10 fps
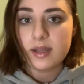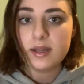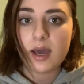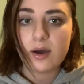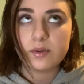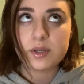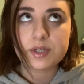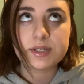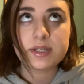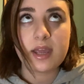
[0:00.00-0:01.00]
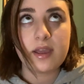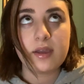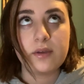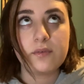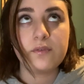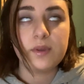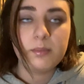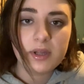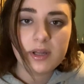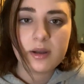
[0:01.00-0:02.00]
Now, there's a
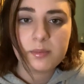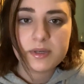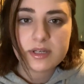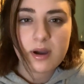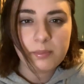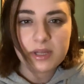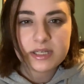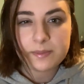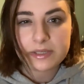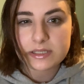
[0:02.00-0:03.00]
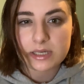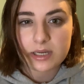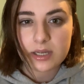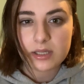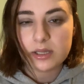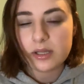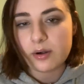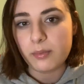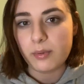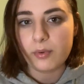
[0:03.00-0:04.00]
female Oedipus complex, but it's a
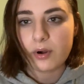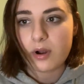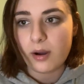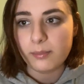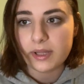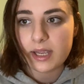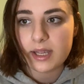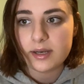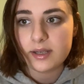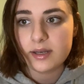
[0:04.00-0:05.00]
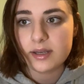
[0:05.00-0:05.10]
little bit more complicated.